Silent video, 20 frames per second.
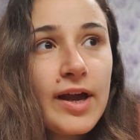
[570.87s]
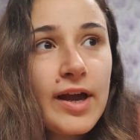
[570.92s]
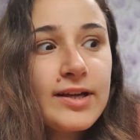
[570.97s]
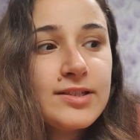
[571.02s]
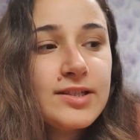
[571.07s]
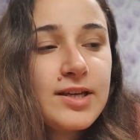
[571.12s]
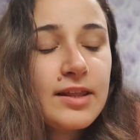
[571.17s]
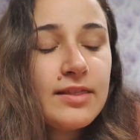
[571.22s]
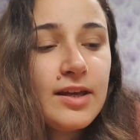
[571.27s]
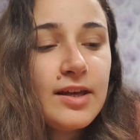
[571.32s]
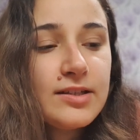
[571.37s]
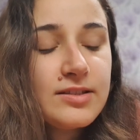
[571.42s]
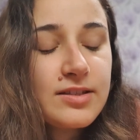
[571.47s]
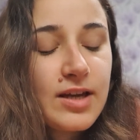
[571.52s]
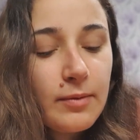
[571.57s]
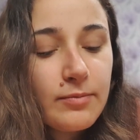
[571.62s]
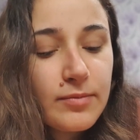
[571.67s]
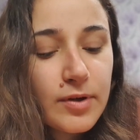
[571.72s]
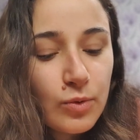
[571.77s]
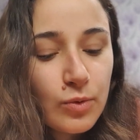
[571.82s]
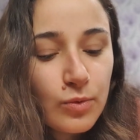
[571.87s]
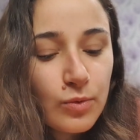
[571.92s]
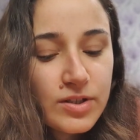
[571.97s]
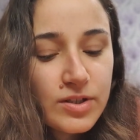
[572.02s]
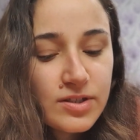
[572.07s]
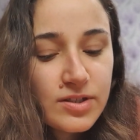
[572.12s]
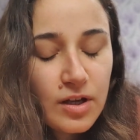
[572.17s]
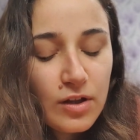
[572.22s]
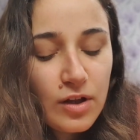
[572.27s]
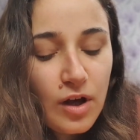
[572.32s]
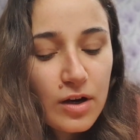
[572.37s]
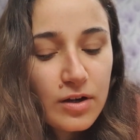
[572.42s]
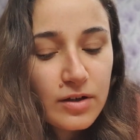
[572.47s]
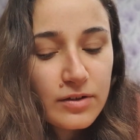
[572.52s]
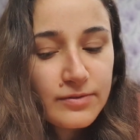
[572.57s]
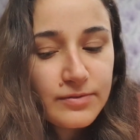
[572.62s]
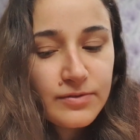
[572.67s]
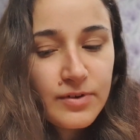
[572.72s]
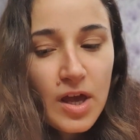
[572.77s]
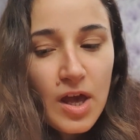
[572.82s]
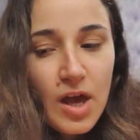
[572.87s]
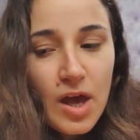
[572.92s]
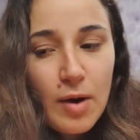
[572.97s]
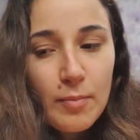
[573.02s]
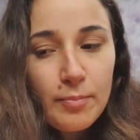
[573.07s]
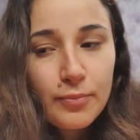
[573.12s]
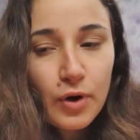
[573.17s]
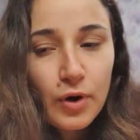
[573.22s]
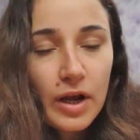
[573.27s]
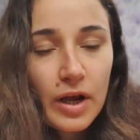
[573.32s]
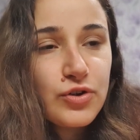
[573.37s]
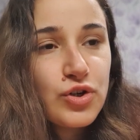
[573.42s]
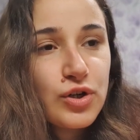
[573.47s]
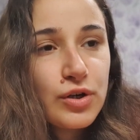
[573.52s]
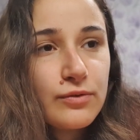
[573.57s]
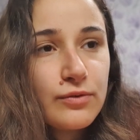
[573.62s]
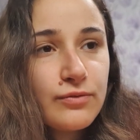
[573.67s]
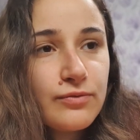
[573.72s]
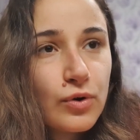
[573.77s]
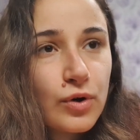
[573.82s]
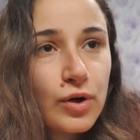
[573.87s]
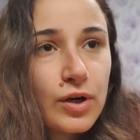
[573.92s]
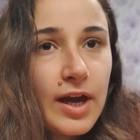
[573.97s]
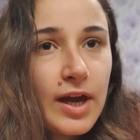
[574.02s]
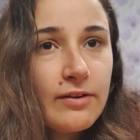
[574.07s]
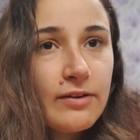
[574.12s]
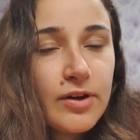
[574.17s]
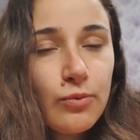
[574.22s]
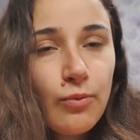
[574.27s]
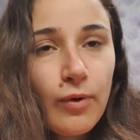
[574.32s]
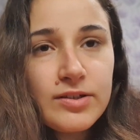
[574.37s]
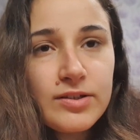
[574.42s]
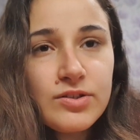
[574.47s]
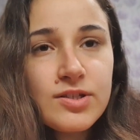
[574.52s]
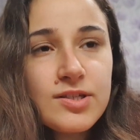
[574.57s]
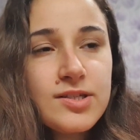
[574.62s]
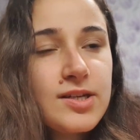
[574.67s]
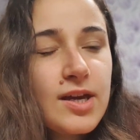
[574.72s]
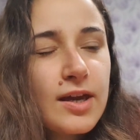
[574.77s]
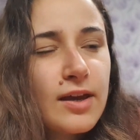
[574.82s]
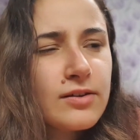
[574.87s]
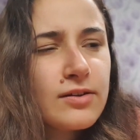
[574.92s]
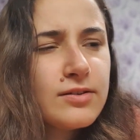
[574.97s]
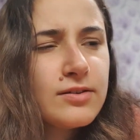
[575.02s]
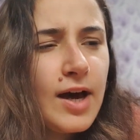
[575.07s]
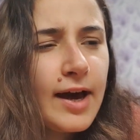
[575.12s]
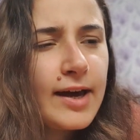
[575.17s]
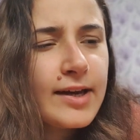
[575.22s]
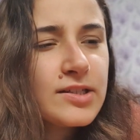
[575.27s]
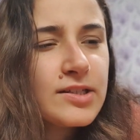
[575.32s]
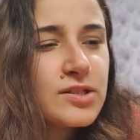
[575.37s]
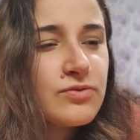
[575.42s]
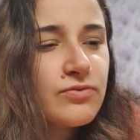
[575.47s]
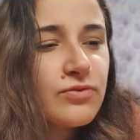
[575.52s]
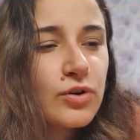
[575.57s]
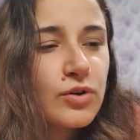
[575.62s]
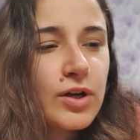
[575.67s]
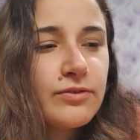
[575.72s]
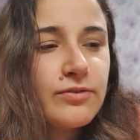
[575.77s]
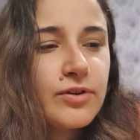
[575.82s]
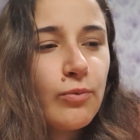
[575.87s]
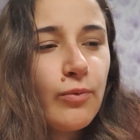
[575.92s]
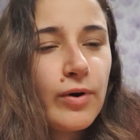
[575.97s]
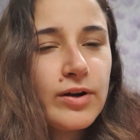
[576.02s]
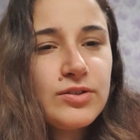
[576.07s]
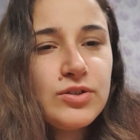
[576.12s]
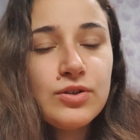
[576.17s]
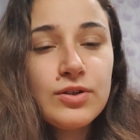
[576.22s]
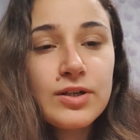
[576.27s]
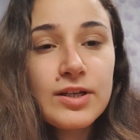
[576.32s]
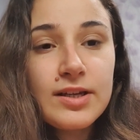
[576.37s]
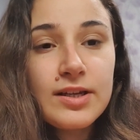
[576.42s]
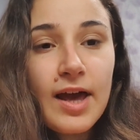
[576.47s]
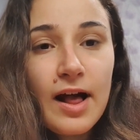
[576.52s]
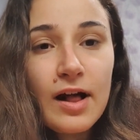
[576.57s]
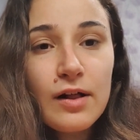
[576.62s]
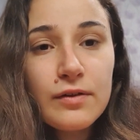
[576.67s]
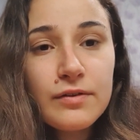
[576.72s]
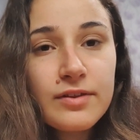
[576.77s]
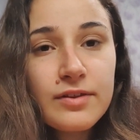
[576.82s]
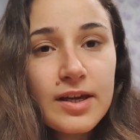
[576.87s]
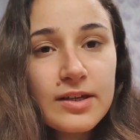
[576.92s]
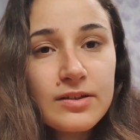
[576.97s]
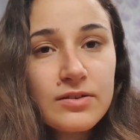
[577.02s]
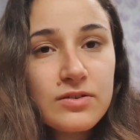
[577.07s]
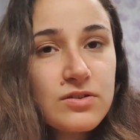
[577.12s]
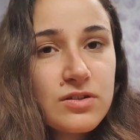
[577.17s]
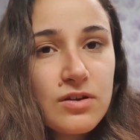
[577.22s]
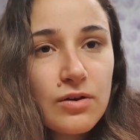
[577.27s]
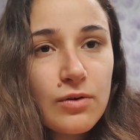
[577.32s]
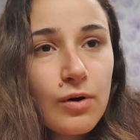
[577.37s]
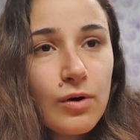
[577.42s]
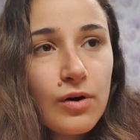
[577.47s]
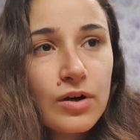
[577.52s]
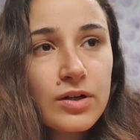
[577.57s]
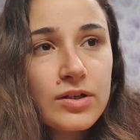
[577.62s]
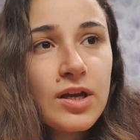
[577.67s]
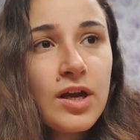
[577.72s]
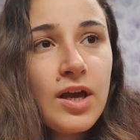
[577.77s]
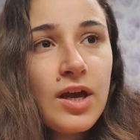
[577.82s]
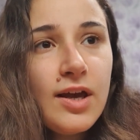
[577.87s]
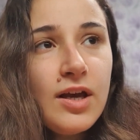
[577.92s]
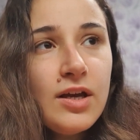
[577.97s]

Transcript: And at that time, there was a lot of pressure for everyone to stay on diets, for everyone to eat healthy, and so on.